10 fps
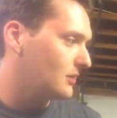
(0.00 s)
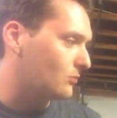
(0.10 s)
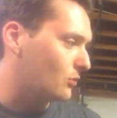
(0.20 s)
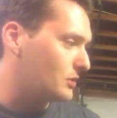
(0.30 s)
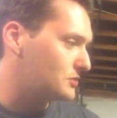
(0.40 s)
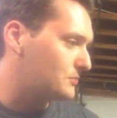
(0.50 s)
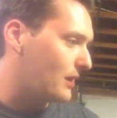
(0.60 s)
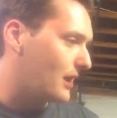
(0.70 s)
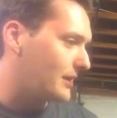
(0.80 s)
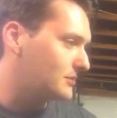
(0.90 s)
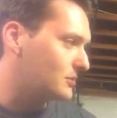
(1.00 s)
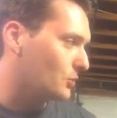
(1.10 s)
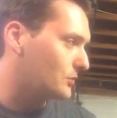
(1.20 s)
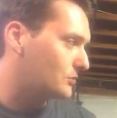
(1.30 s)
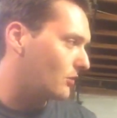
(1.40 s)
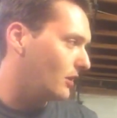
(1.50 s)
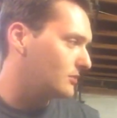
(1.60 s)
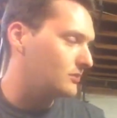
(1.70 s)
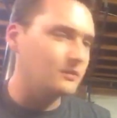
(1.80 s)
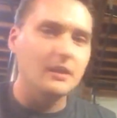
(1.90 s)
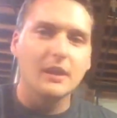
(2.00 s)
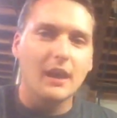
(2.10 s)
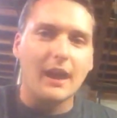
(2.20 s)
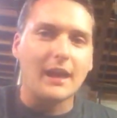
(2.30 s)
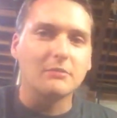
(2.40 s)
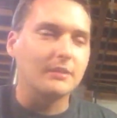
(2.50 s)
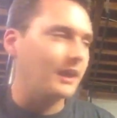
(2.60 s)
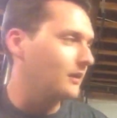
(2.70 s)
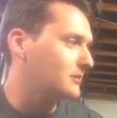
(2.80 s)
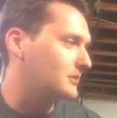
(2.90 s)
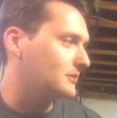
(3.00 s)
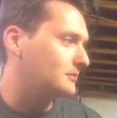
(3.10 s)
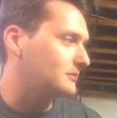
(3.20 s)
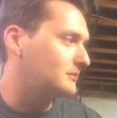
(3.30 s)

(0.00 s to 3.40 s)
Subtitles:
rust spots, surface rust, and I don't care to,